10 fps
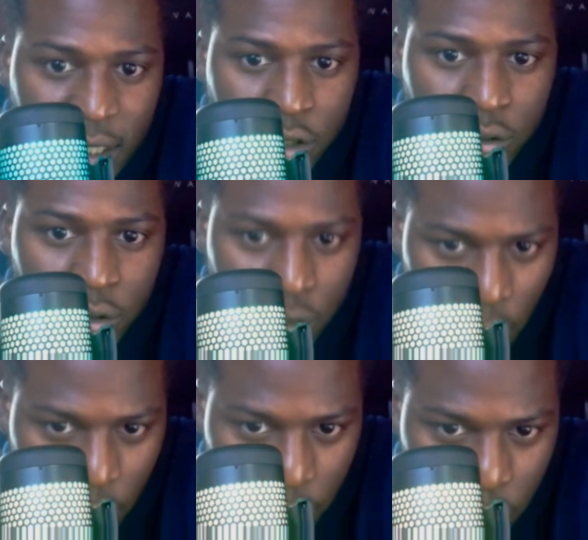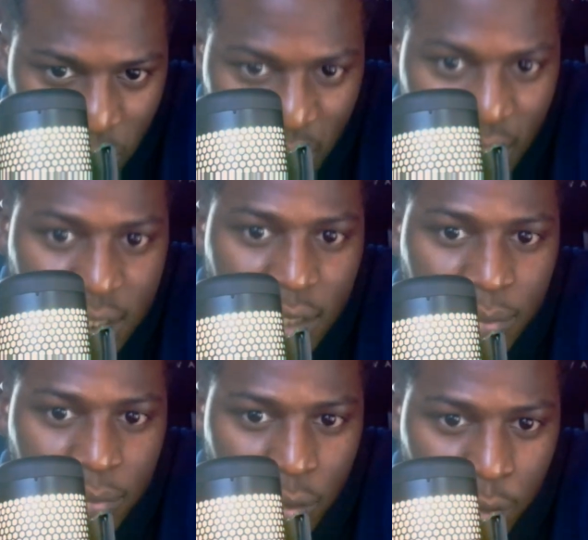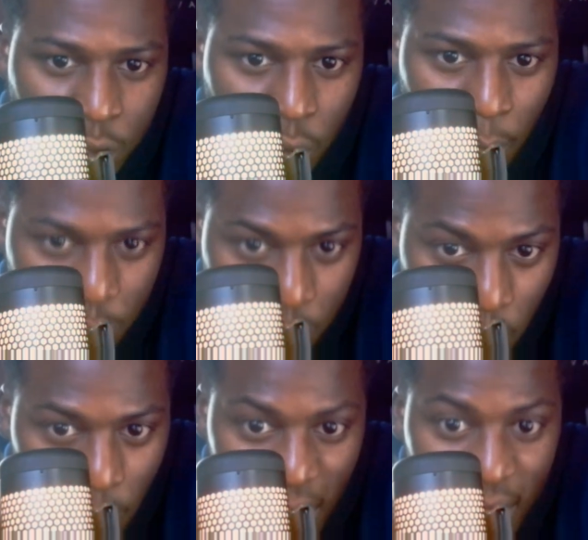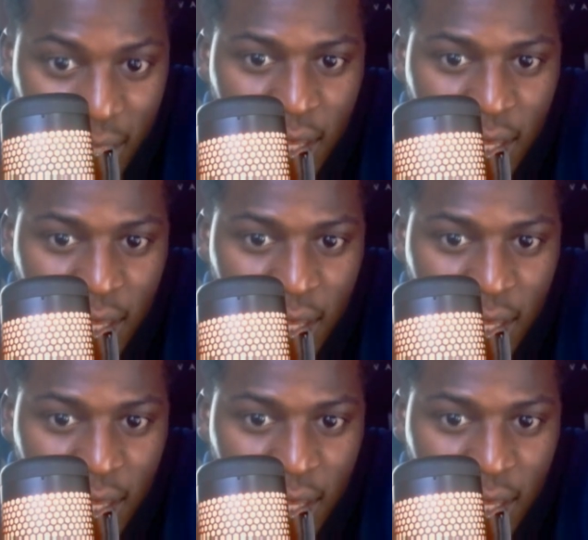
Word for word: you you know you need to you, you know you gonna make,